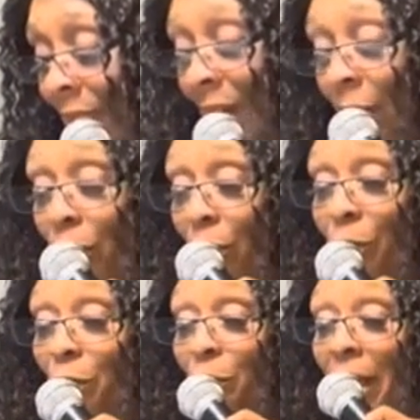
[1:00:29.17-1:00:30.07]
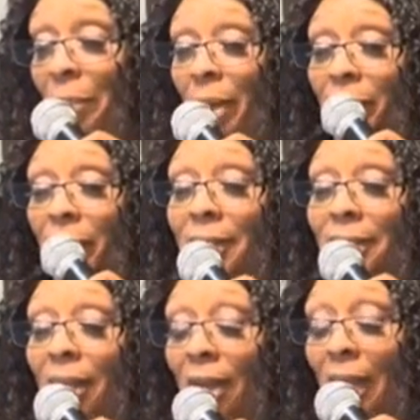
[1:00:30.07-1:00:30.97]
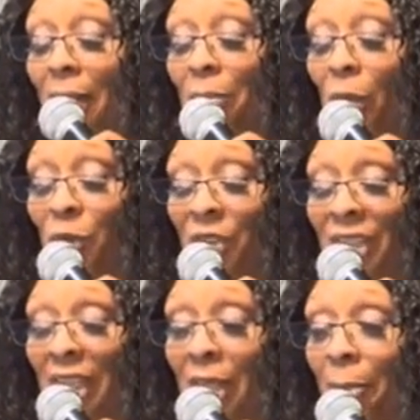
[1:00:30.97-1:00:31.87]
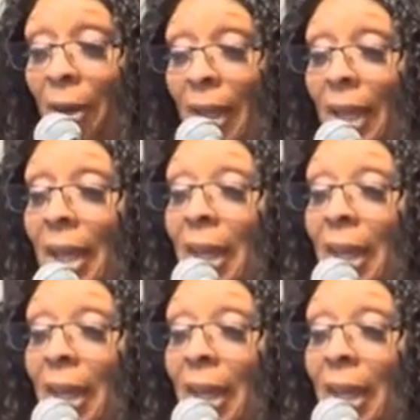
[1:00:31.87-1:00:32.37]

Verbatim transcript: I don't know, you might be able to get to God like Moses did and pray.